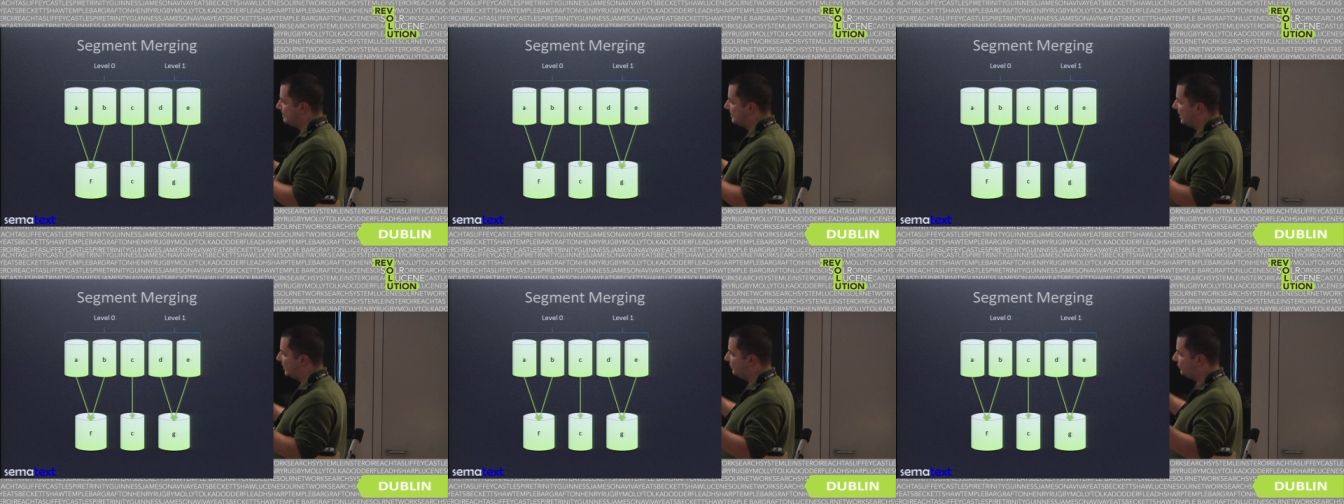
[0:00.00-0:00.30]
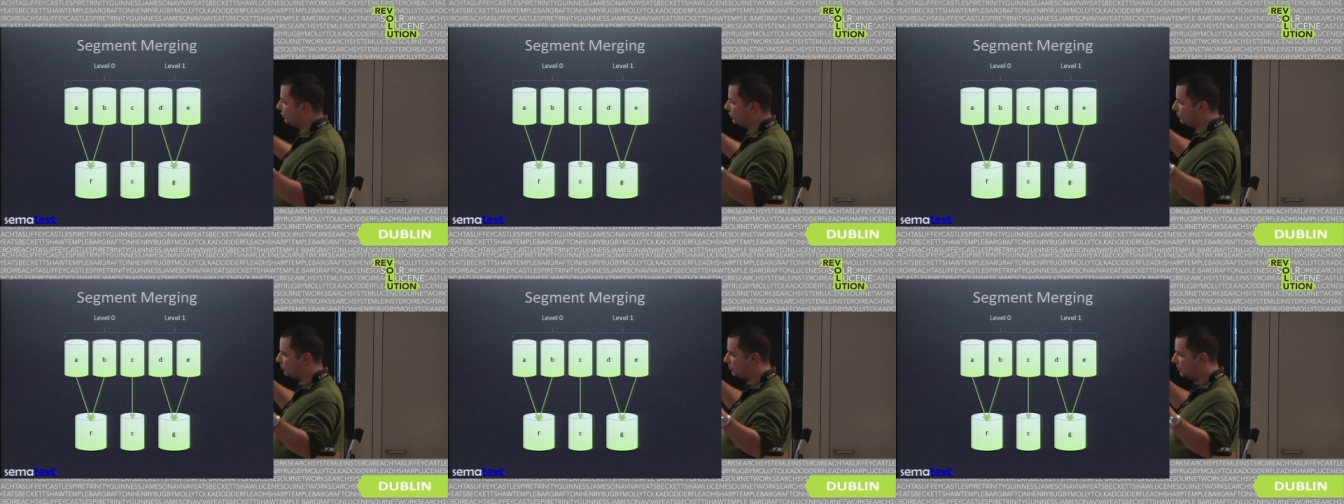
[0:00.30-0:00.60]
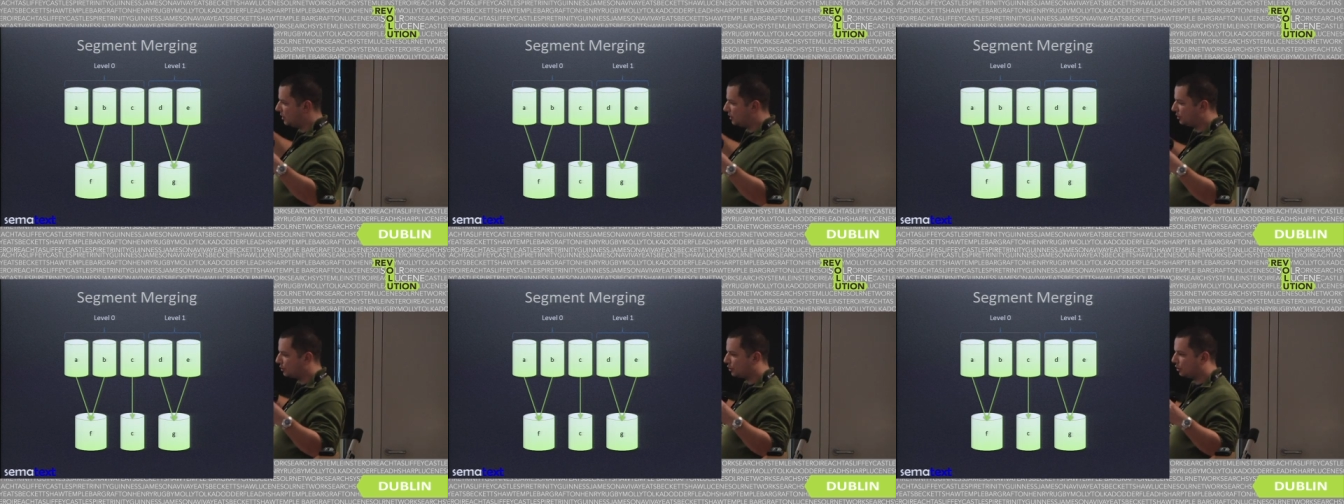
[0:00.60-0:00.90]
if you
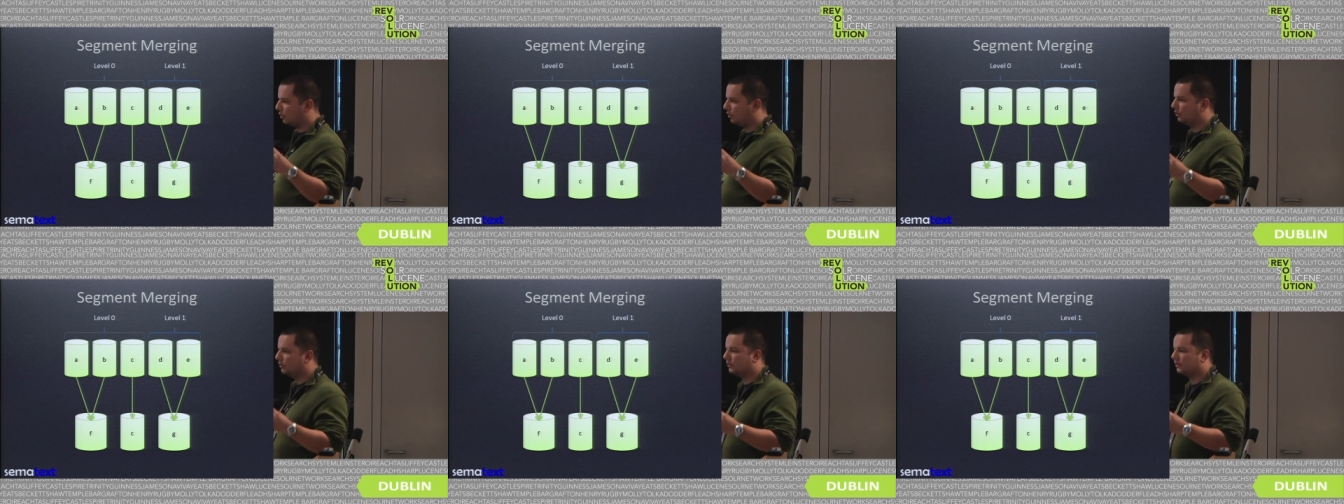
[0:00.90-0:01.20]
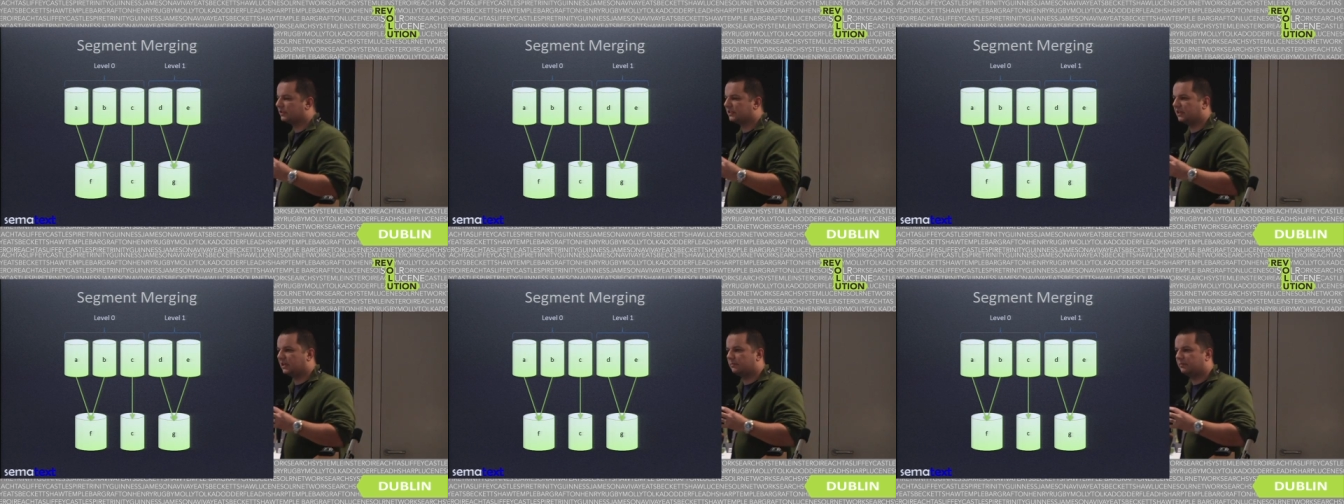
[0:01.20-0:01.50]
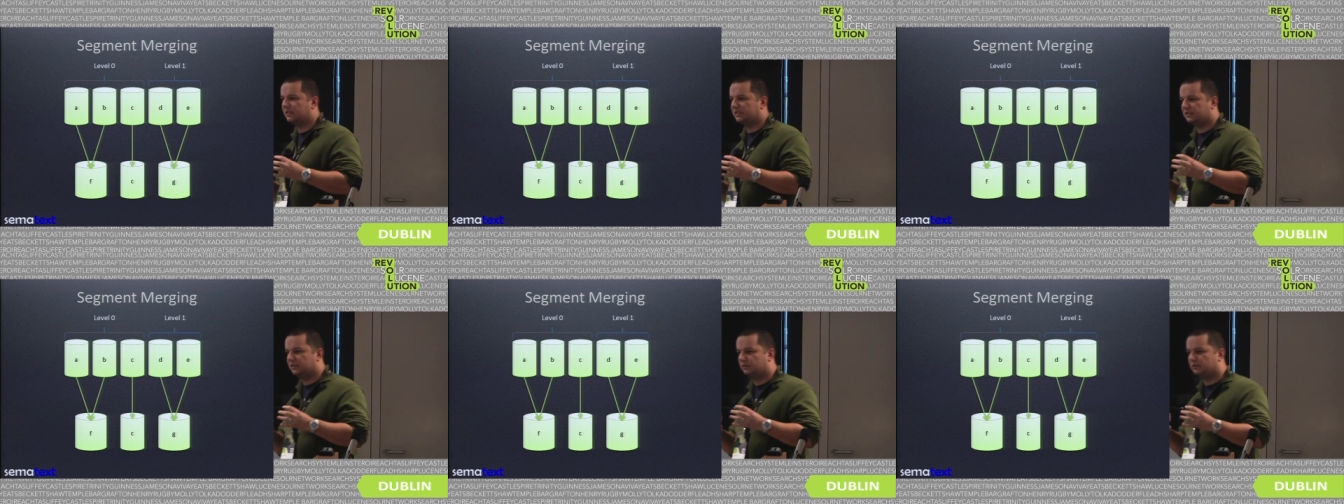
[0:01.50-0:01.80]
merge all your
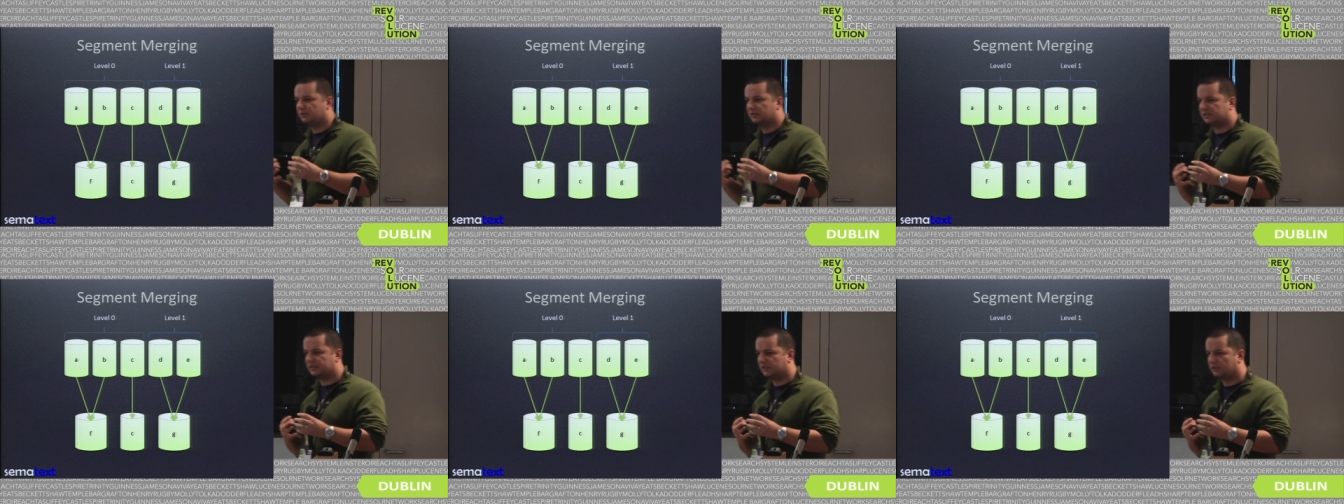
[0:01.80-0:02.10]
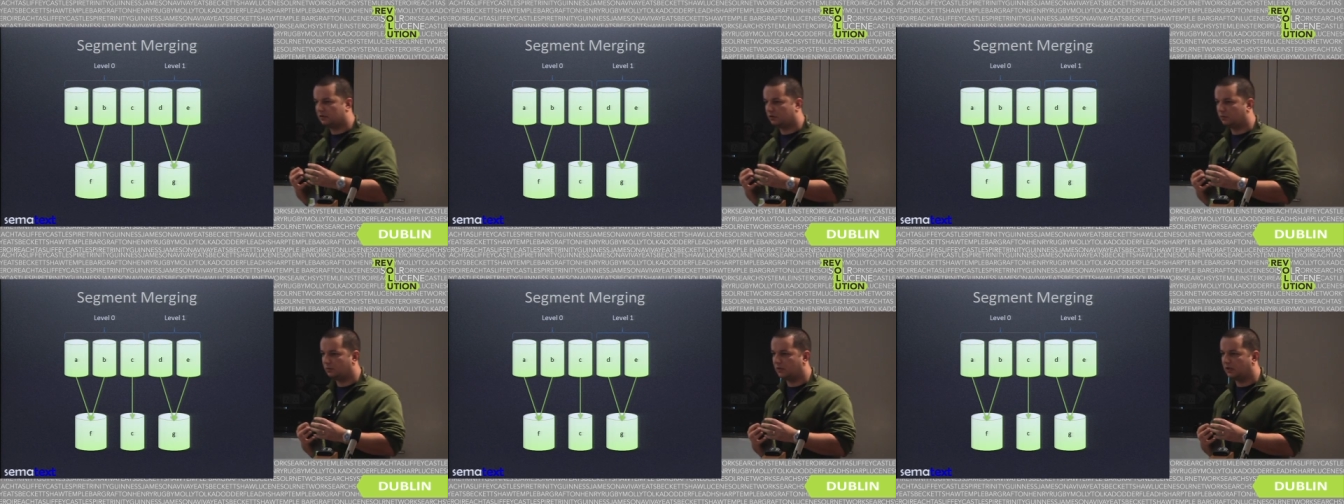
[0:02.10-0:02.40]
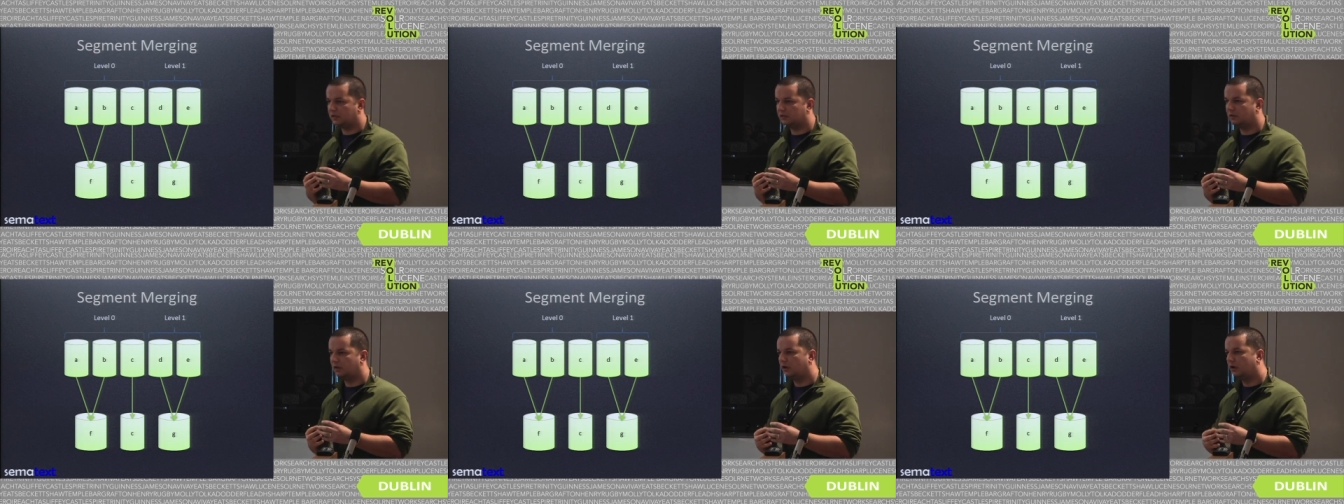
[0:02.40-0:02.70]
segments into a single
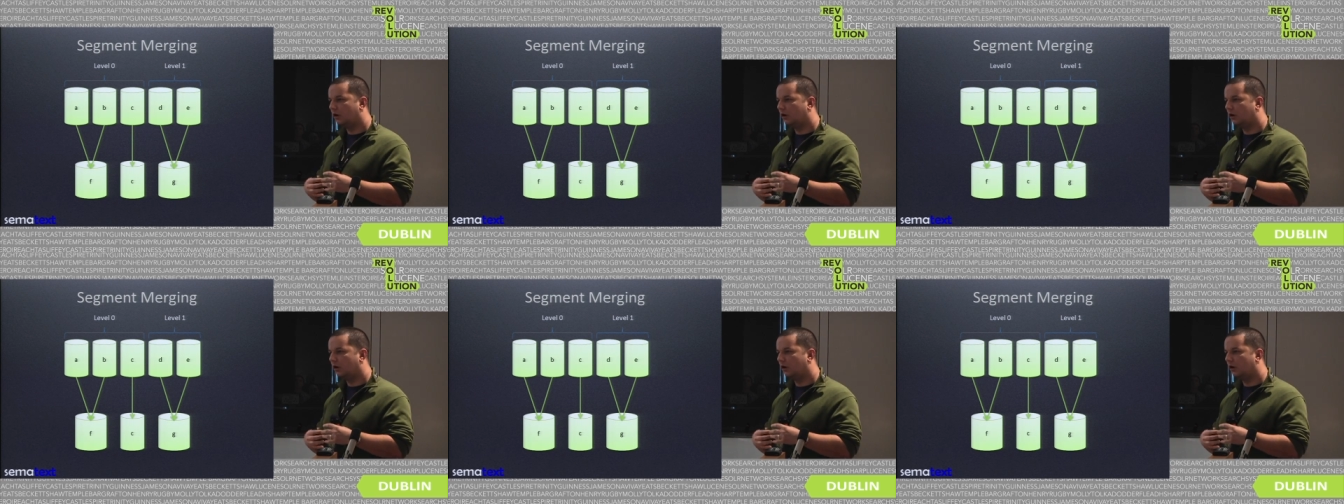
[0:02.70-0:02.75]
one,